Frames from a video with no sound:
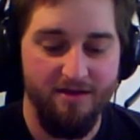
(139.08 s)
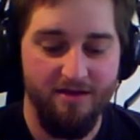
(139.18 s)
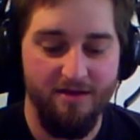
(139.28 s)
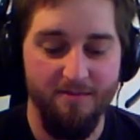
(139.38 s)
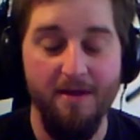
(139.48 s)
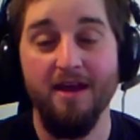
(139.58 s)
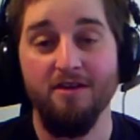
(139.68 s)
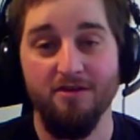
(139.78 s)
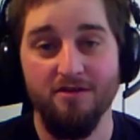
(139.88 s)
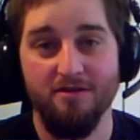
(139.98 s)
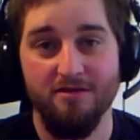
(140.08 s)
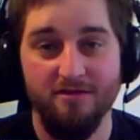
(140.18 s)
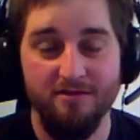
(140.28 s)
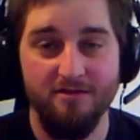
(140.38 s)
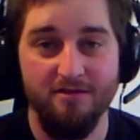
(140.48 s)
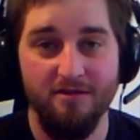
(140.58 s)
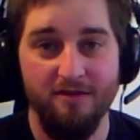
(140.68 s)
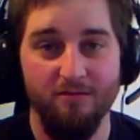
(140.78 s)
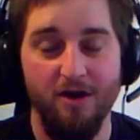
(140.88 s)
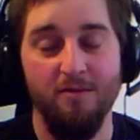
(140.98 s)
Commanders,
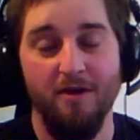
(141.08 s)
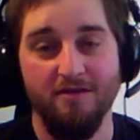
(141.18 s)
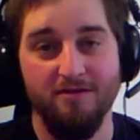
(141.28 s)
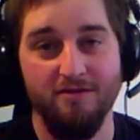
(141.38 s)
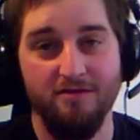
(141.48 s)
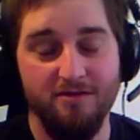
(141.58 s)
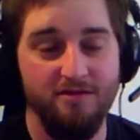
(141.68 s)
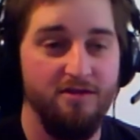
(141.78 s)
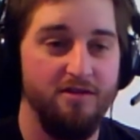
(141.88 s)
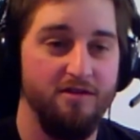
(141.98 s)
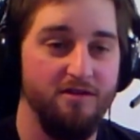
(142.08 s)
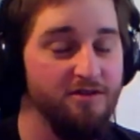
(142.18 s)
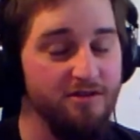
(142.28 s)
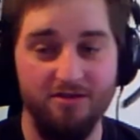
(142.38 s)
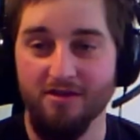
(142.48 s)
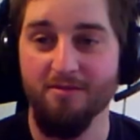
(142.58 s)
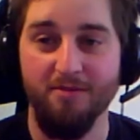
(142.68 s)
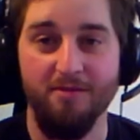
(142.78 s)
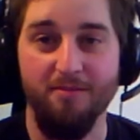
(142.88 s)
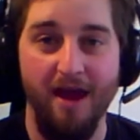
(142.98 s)
rare monsters. There's usually a
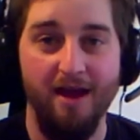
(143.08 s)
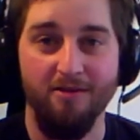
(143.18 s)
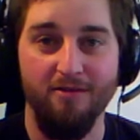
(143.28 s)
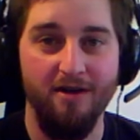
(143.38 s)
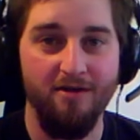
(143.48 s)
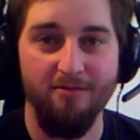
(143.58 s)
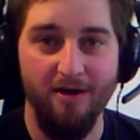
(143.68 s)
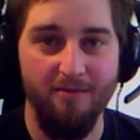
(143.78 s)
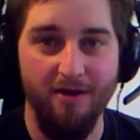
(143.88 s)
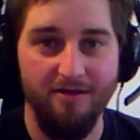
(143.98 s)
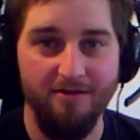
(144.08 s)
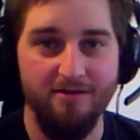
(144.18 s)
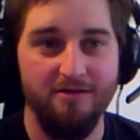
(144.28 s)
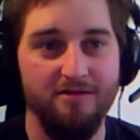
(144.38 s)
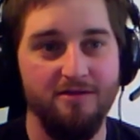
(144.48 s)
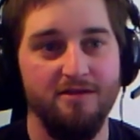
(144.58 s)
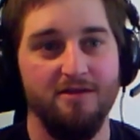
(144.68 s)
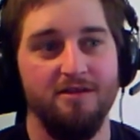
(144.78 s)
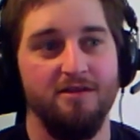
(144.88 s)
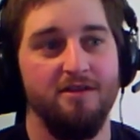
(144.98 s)
big pack around a rare monster.
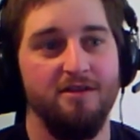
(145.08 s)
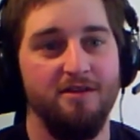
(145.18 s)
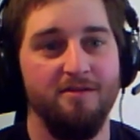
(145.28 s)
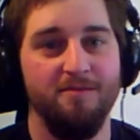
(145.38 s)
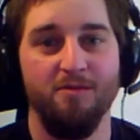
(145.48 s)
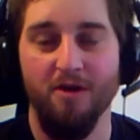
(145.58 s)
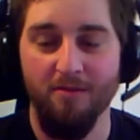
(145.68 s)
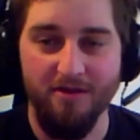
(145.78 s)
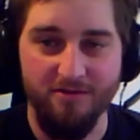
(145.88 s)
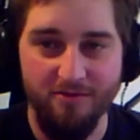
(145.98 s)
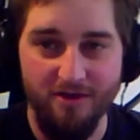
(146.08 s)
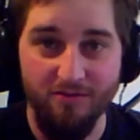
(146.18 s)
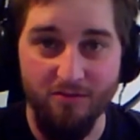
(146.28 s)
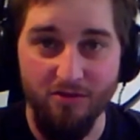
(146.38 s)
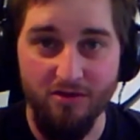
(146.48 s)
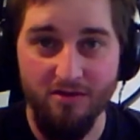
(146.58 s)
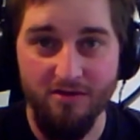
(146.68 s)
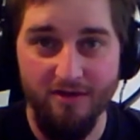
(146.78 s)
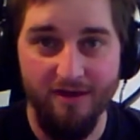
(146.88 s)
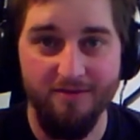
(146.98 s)
The rare monster will give you more
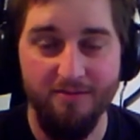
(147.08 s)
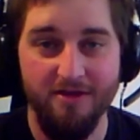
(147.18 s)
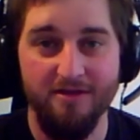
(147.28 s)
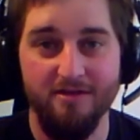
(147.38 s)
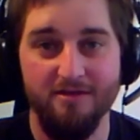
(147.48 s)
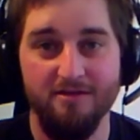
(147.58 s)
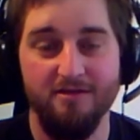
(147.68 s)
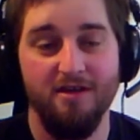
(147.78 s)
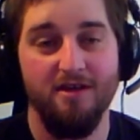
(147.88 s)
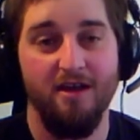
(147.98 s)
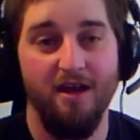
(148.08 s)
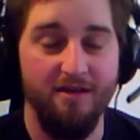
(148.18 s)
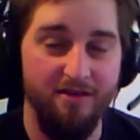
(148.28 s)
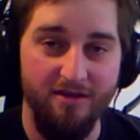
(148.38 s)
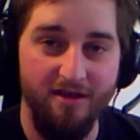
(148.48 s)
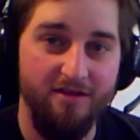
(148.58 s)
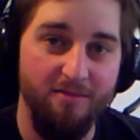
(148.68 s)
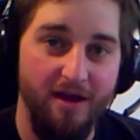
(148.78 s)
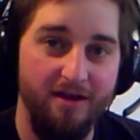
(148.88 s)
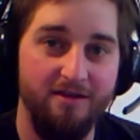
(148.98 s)
XP, and then you got the
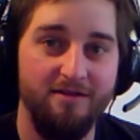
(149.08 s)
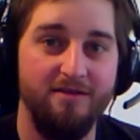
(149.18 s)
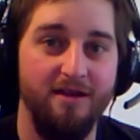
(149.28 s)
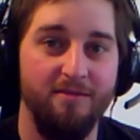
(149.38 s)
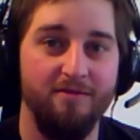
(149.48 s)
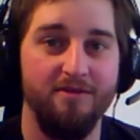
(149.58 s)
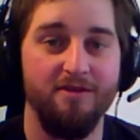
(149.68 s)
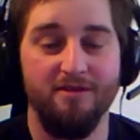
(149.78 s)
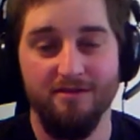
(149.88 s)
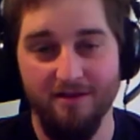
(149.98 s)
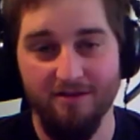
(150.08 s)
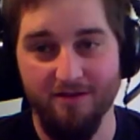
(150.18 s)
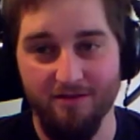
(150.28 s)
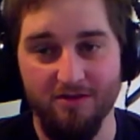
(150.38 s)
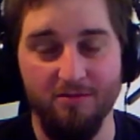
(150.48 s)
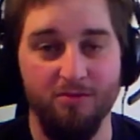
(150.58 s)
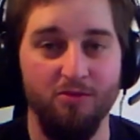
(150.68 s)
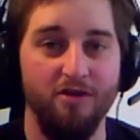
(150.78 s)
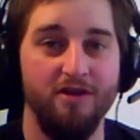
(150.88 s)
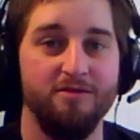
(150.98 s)
pack on top of it that'll give you a little bit
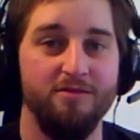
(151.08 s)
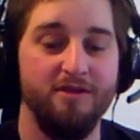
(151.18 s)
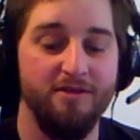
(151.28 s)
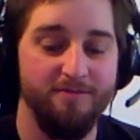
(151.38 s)
more XP.